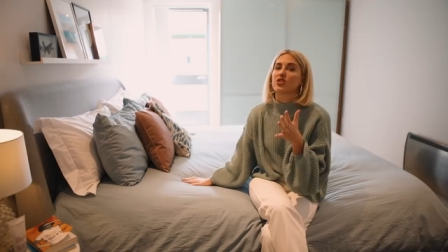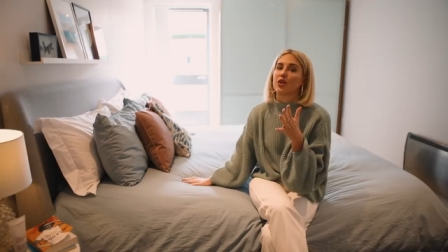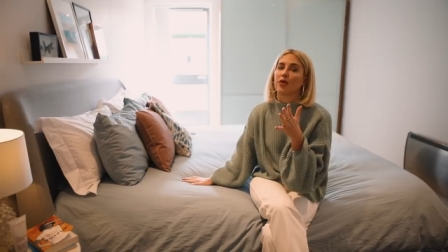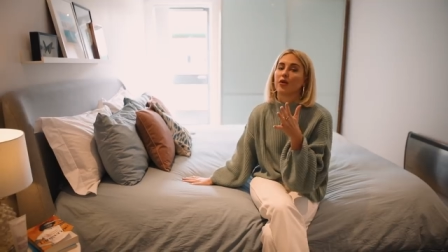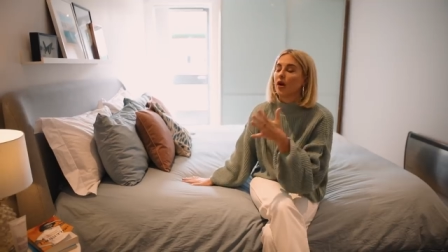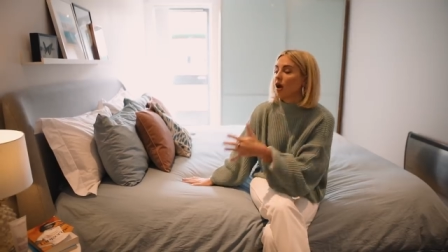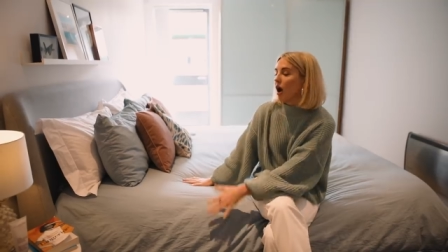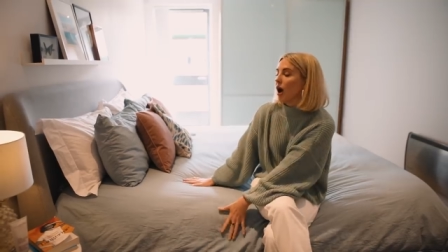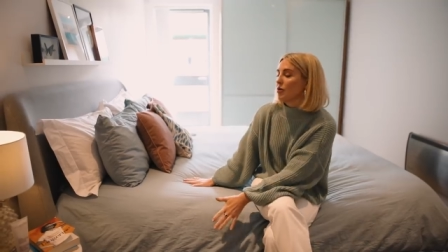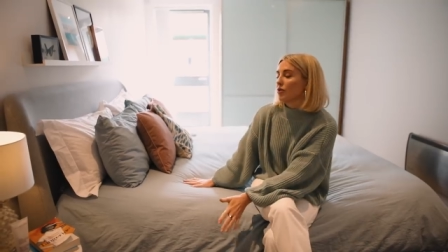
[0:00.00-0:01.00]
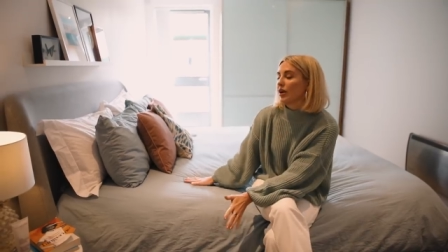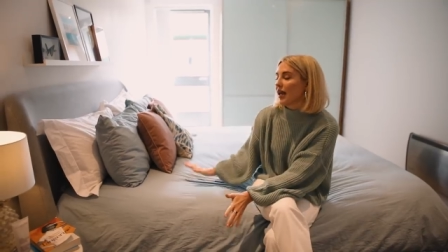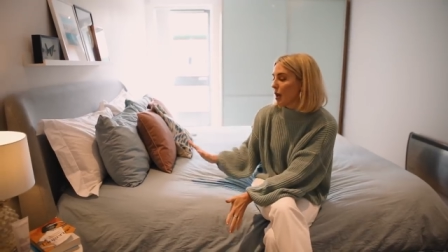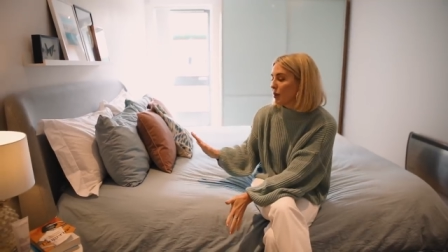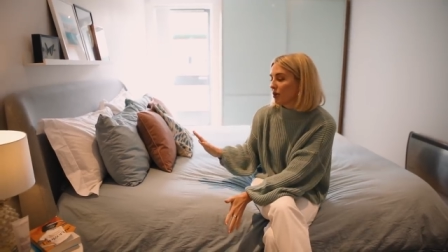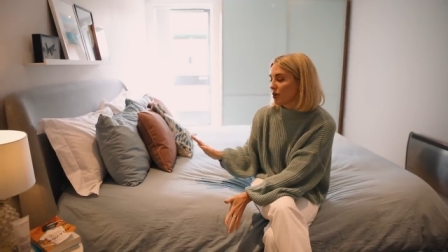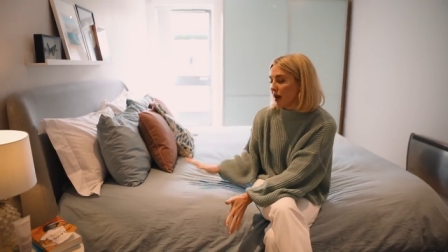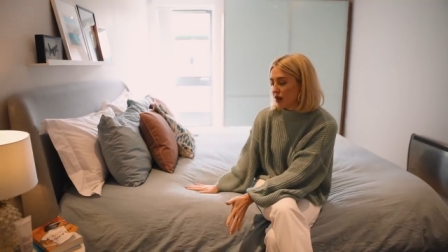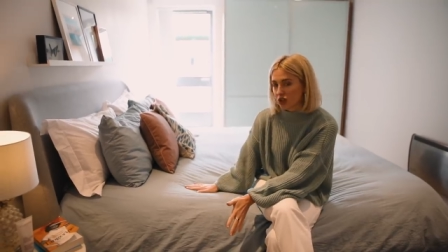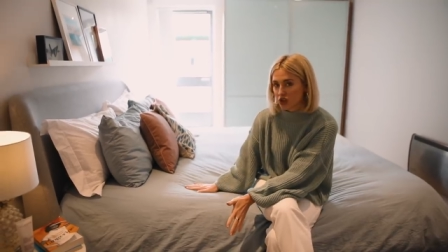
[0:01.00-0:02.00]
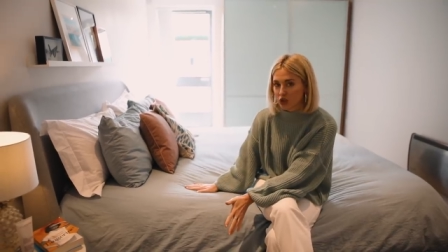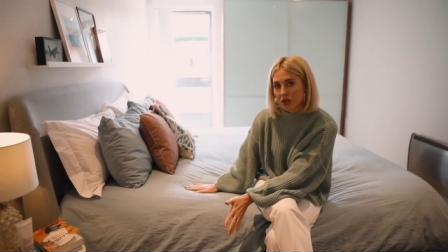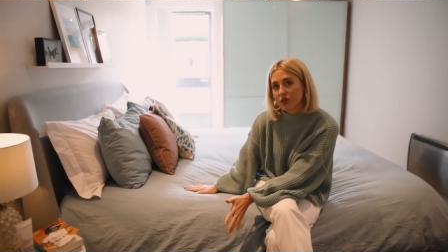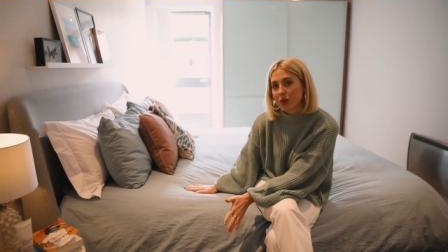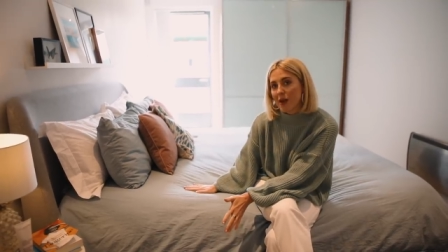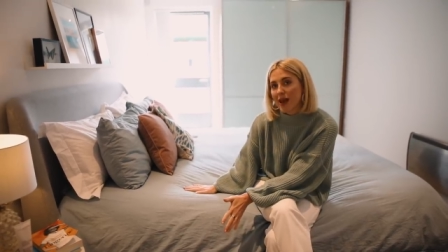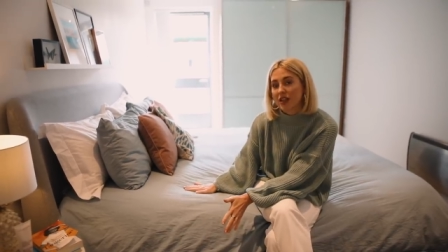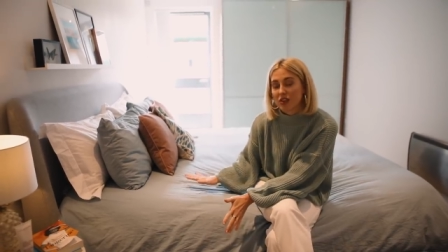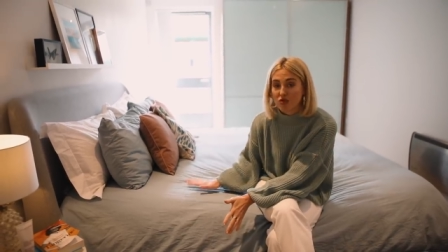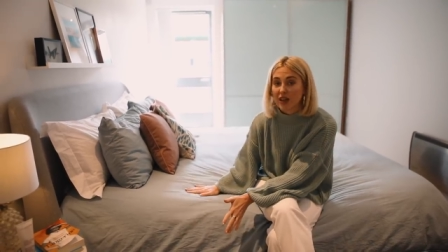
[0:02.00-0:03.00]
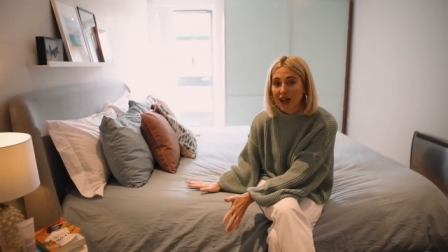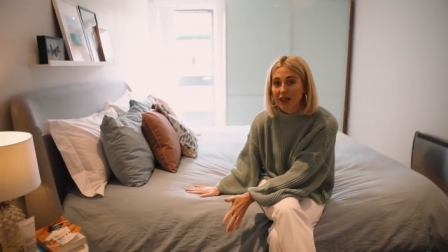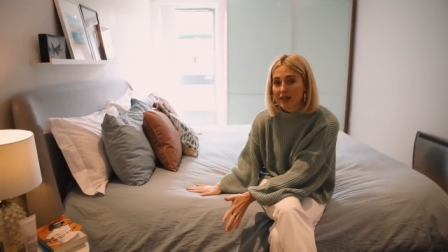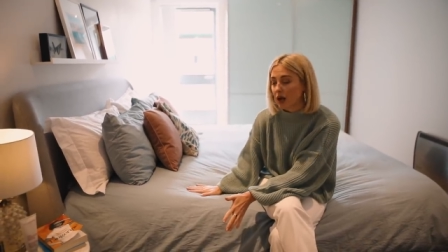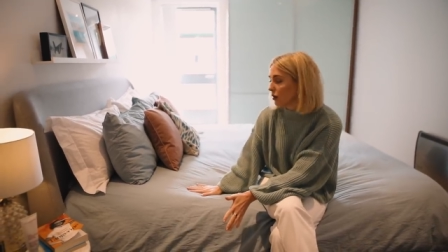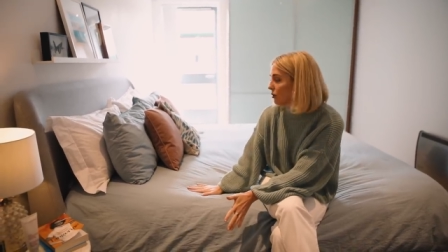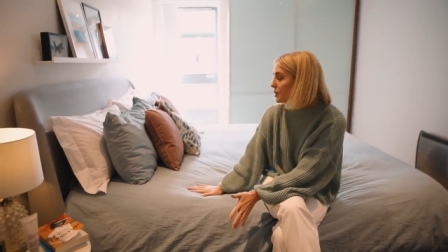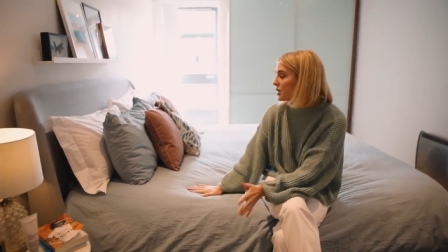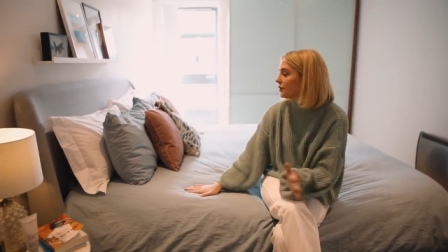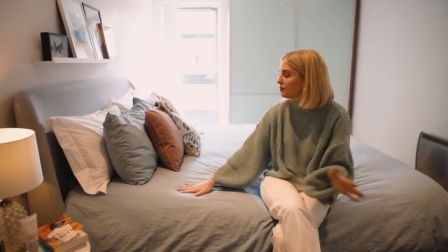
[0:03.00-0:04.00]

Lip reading: So I've been really happy with the mattress choice we made. It really has helped.